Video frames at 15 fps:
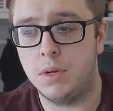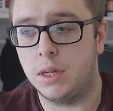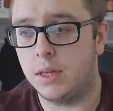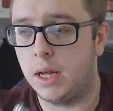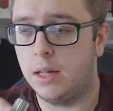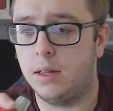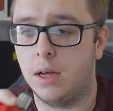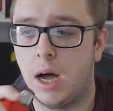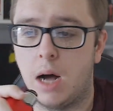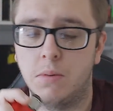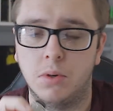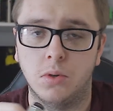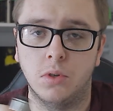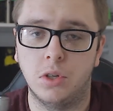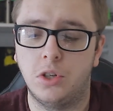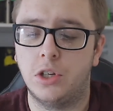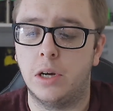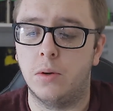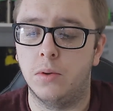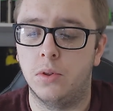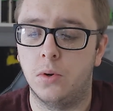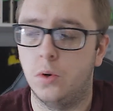they tend to absolutely
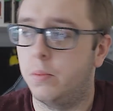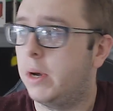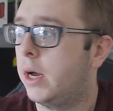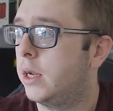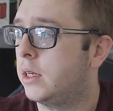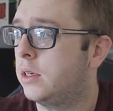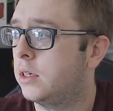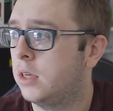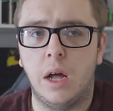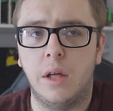chow through batteries.